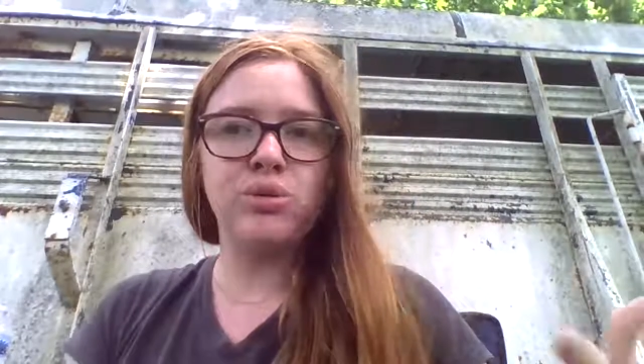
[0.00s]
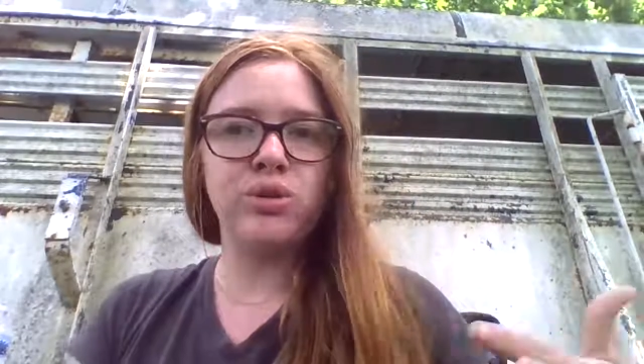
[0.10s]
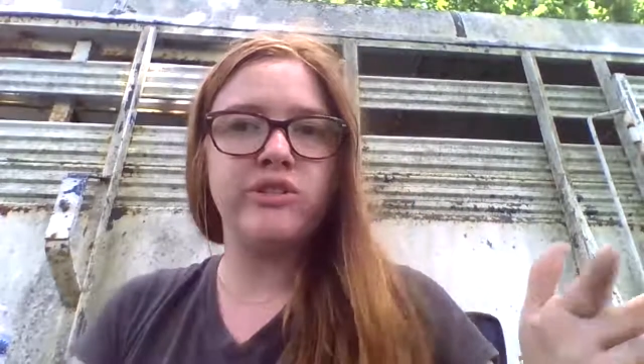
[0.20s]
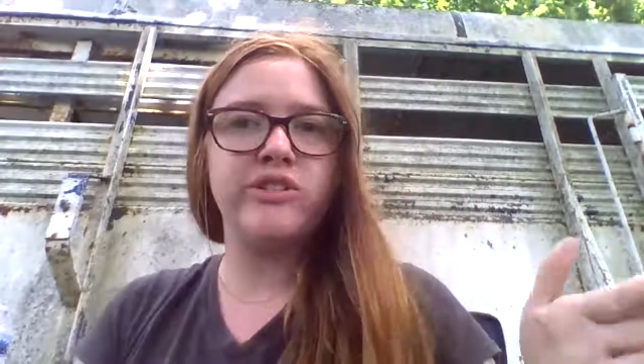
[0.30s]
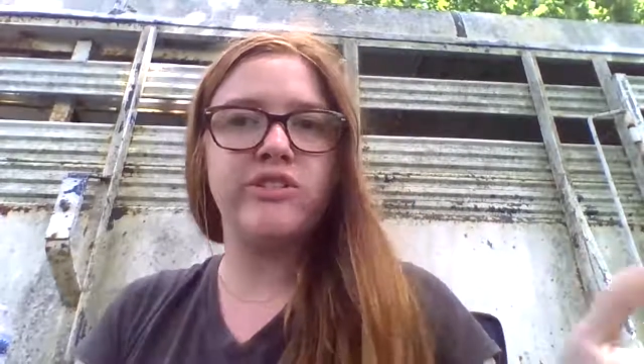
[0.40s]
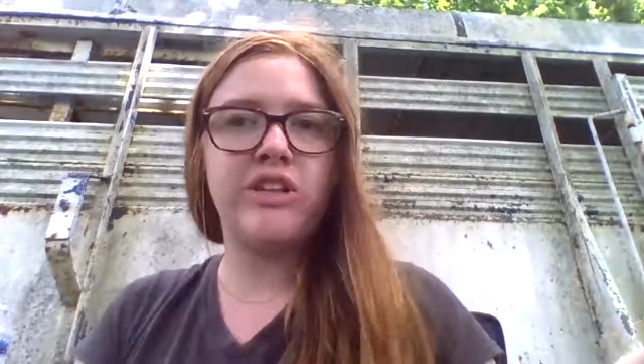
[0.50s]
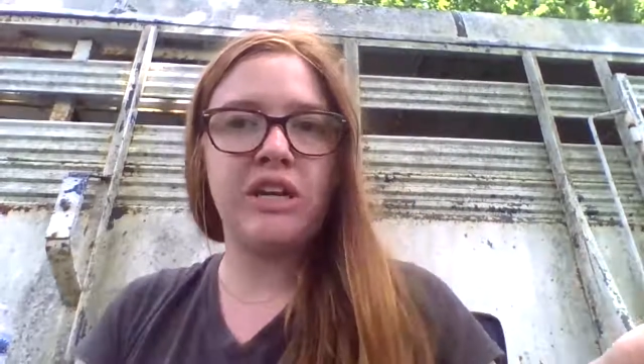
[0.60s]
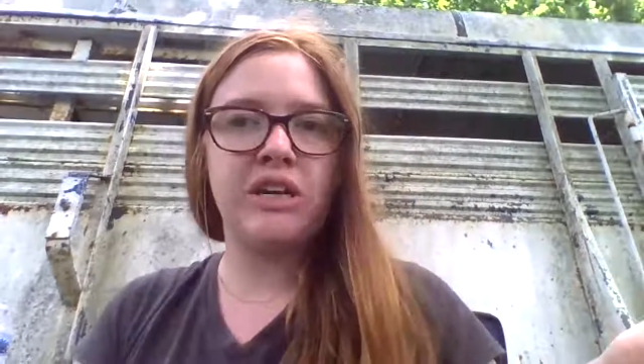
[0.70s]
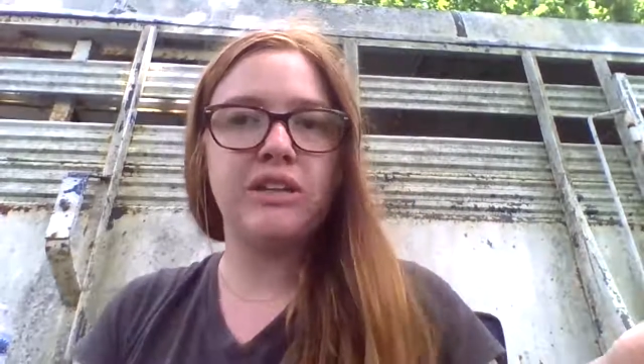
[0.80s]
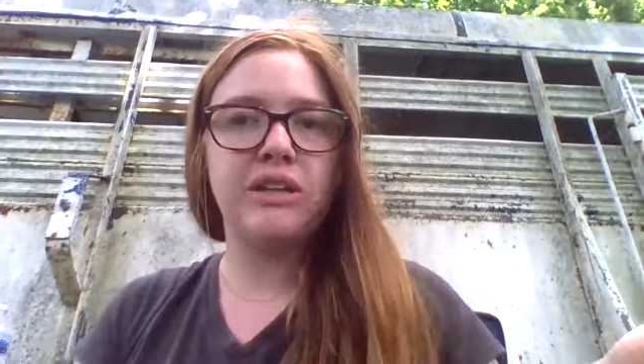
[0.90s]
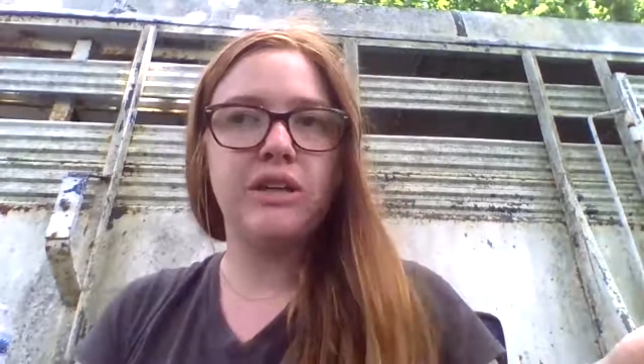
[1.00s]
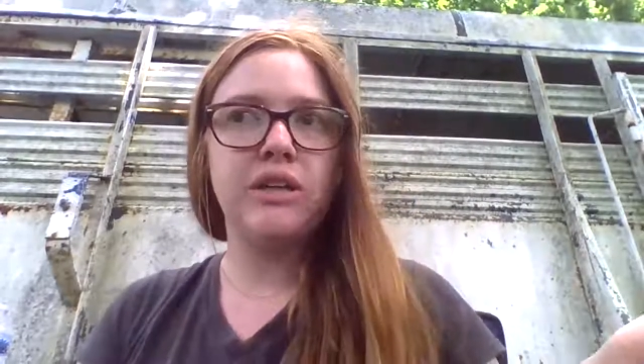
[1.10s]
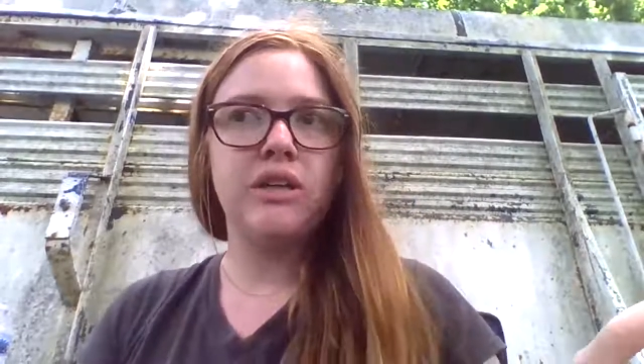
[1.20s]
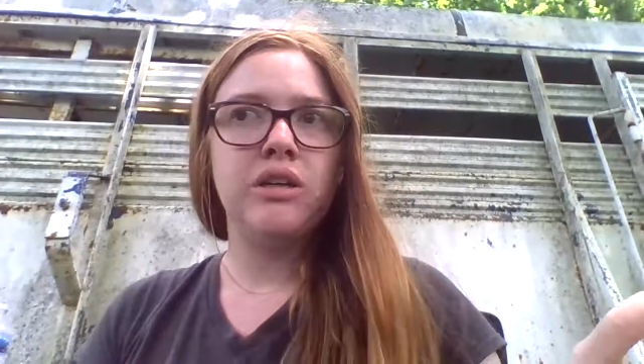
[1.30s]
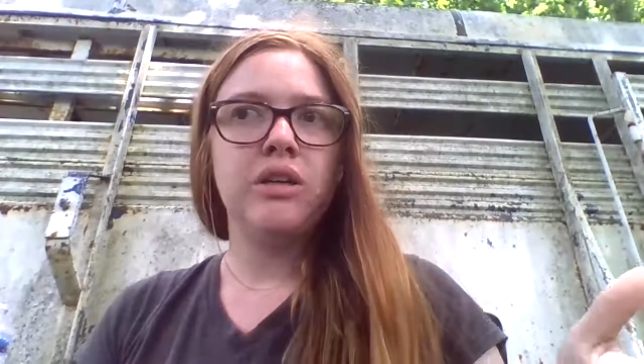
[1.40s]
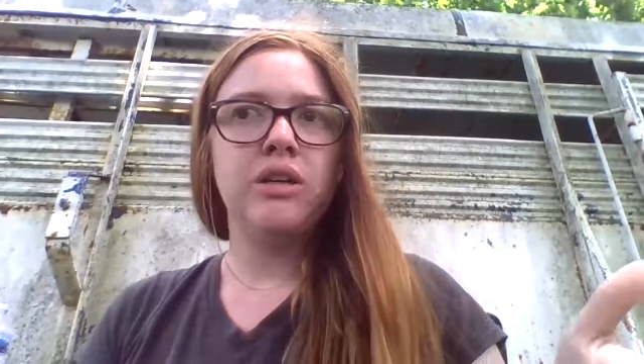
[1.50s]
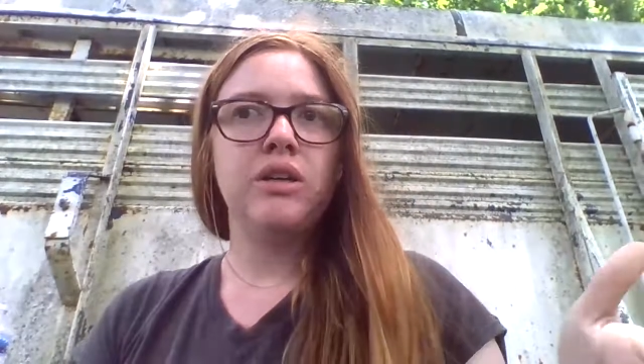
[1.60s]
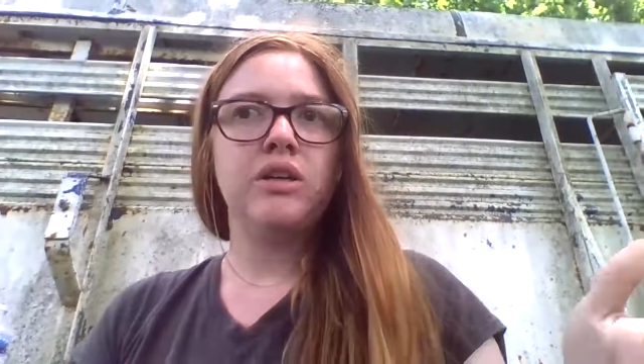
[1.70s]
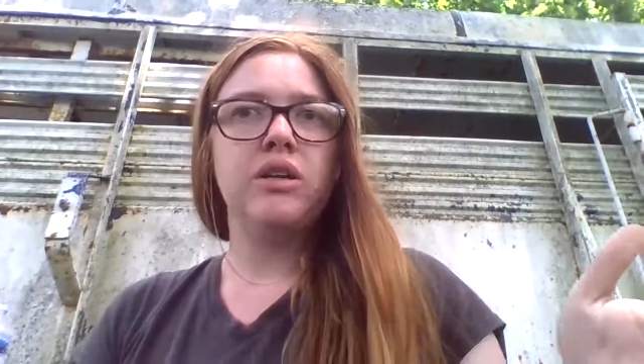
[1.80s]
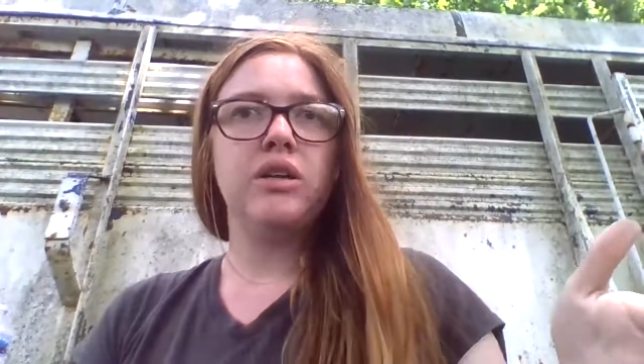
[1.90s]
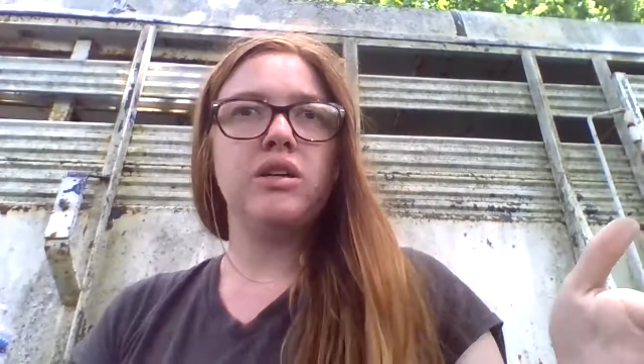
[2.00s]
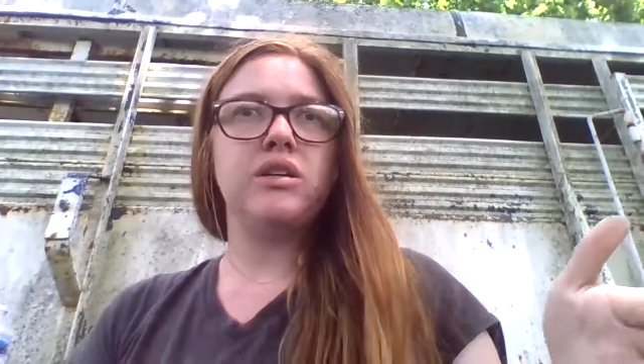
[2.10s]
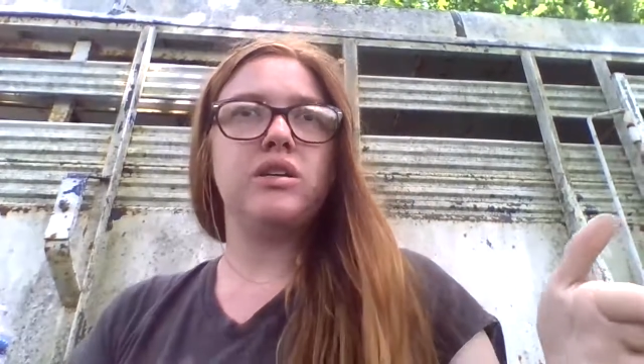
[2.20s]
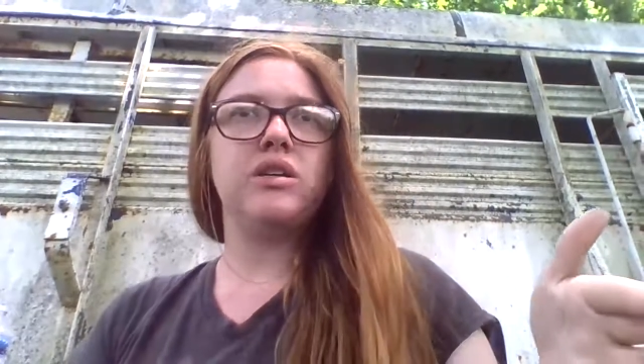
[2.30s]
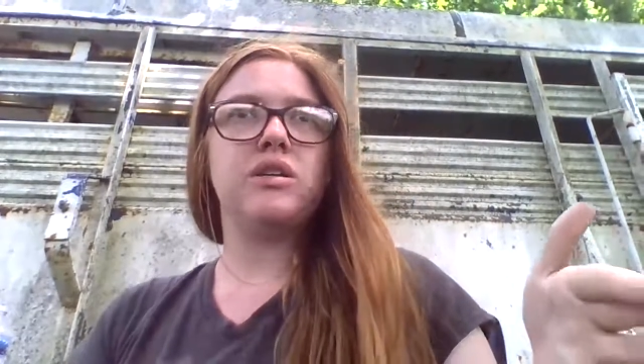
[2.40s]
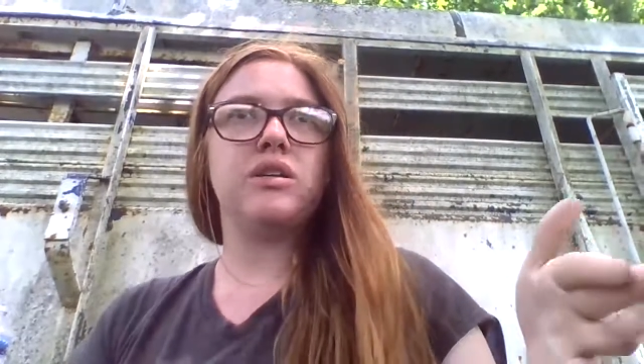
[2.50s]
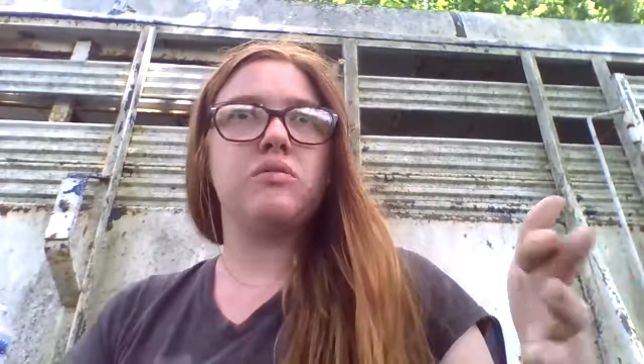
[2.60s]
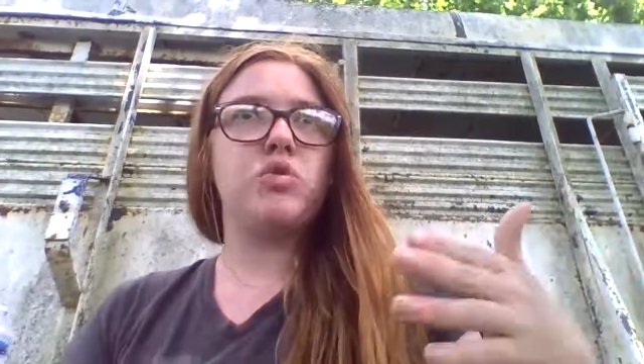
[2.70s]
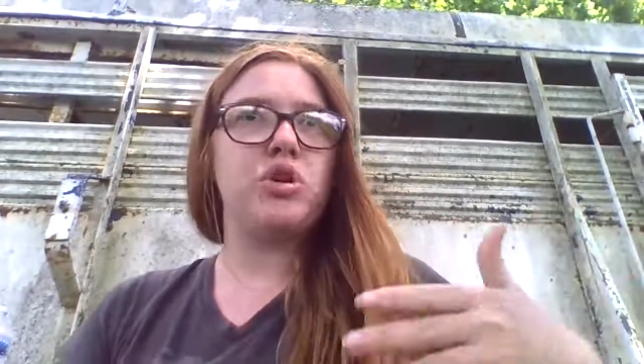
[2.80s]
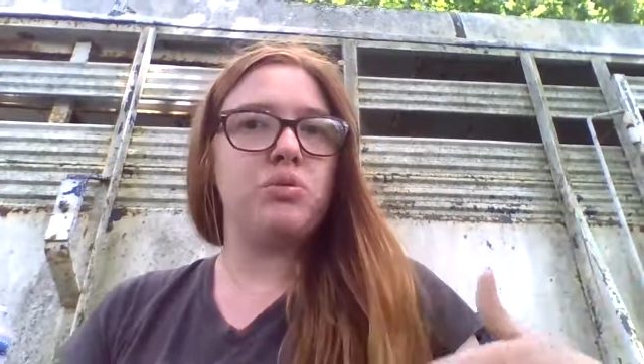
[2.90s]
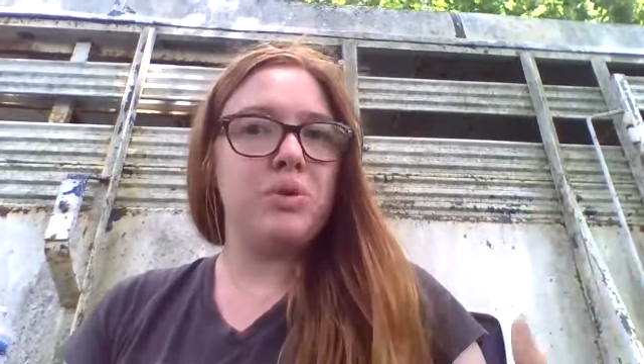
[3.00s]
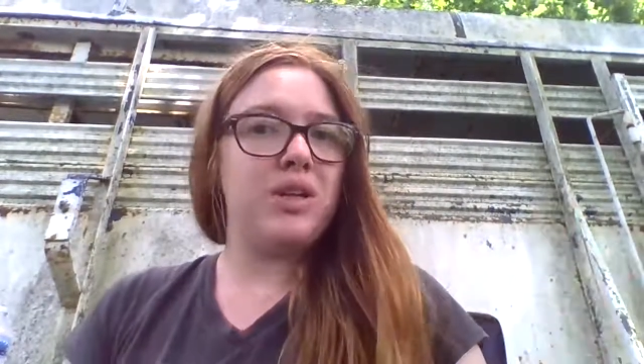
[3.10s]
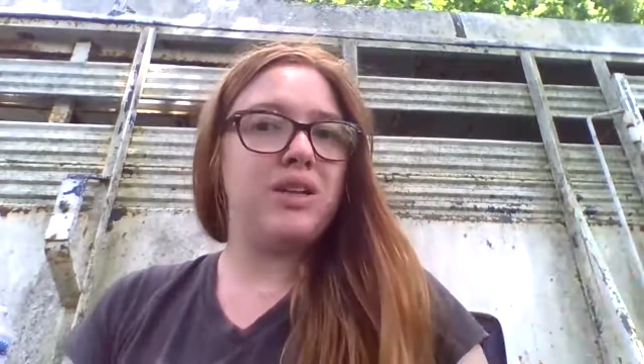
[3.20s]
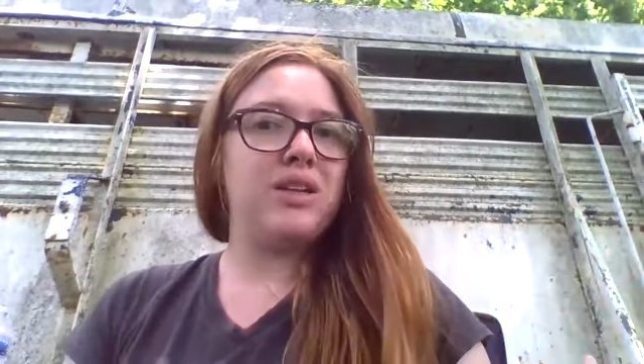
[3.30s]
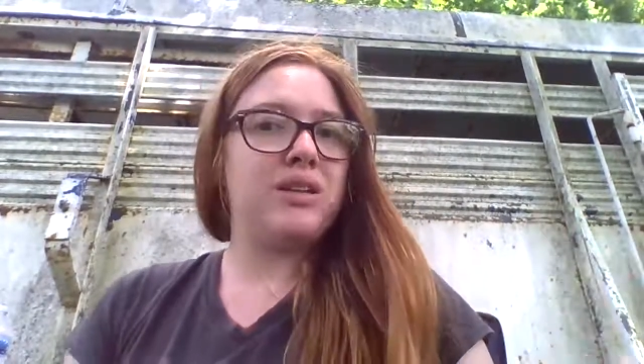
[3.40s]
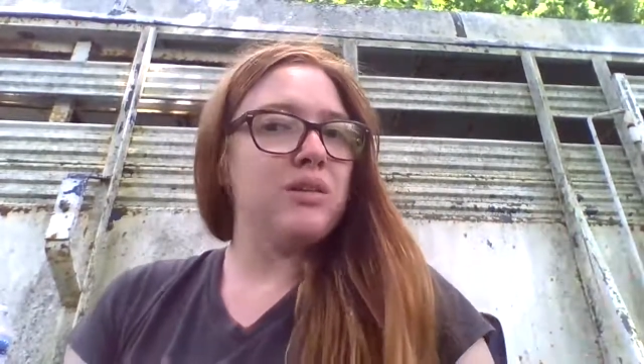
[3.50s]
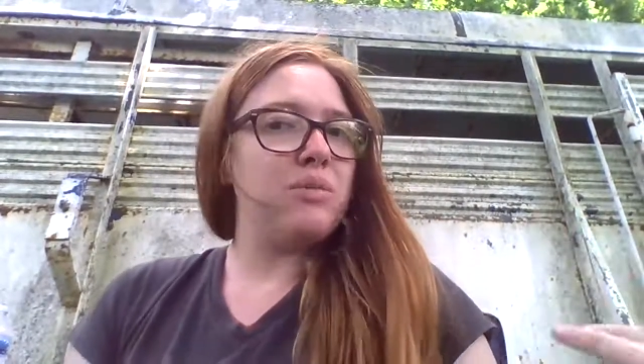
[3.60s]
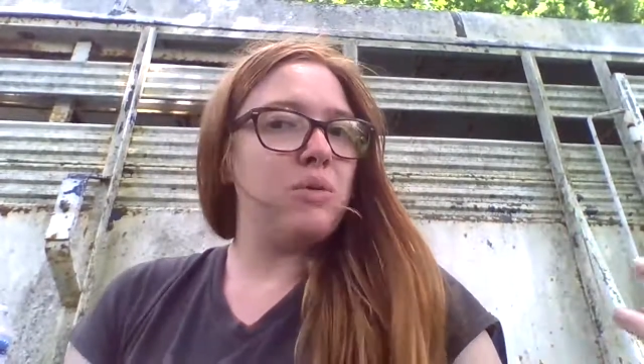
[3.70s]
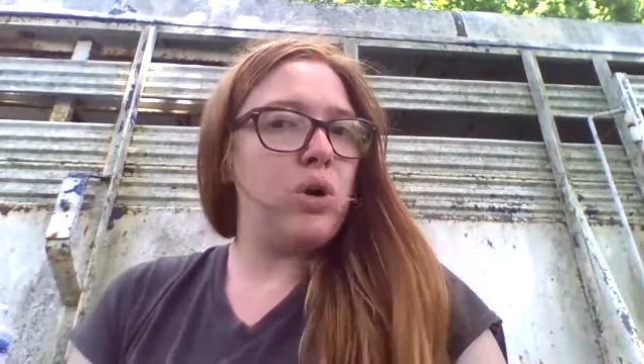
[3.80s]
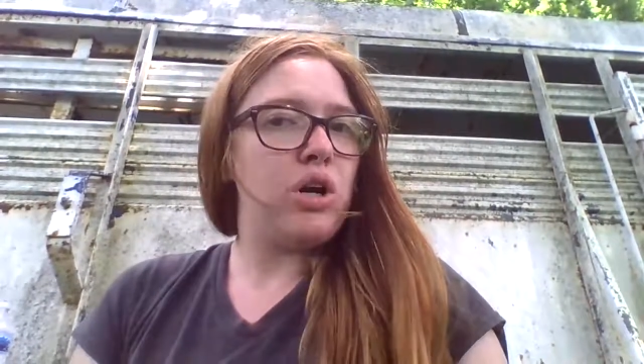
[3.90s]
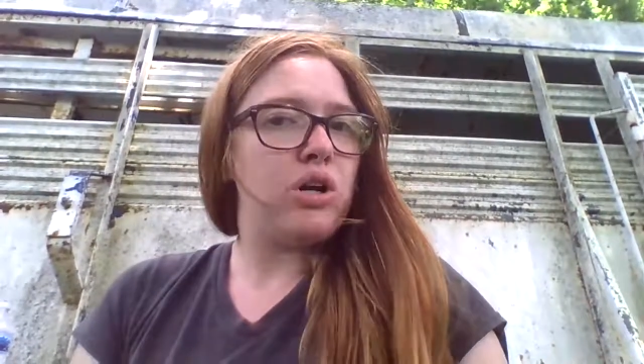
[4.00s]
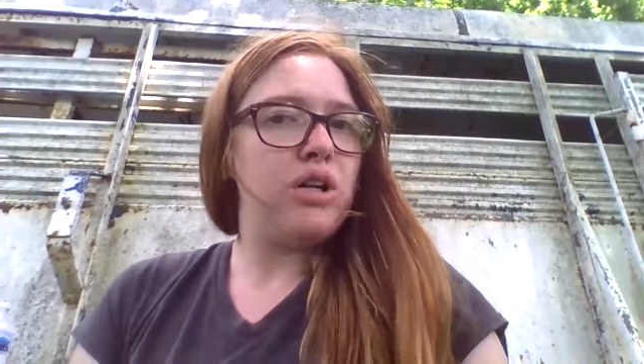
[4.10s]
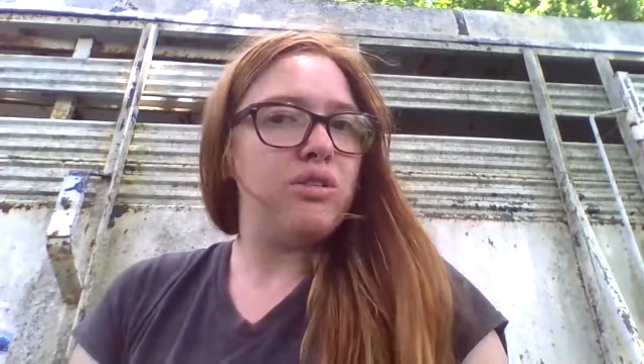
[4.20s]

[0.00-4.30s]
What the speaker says: horse to stand. And then when you're ready to get them to walk on,